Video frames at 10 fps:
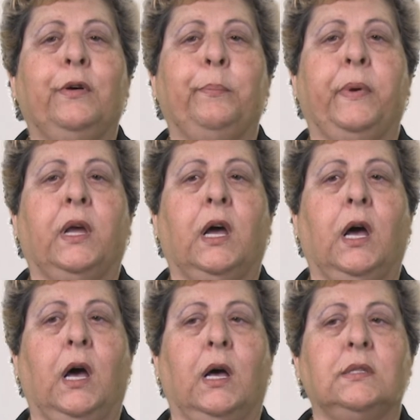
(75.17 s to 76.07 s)

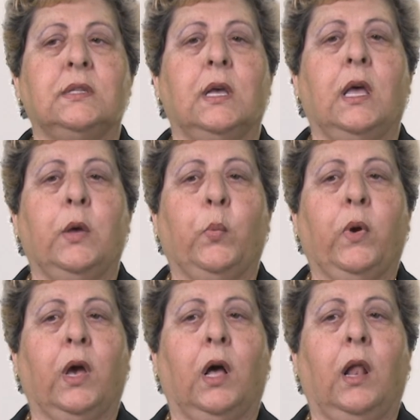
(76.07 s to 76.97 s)
because
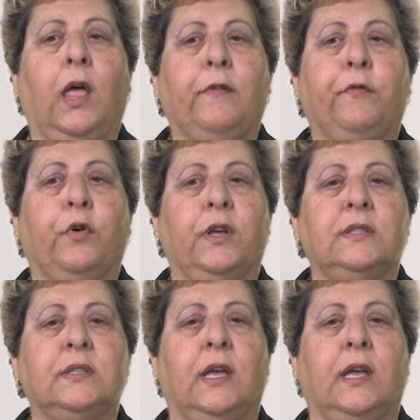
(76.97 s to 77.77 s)
we all have voice,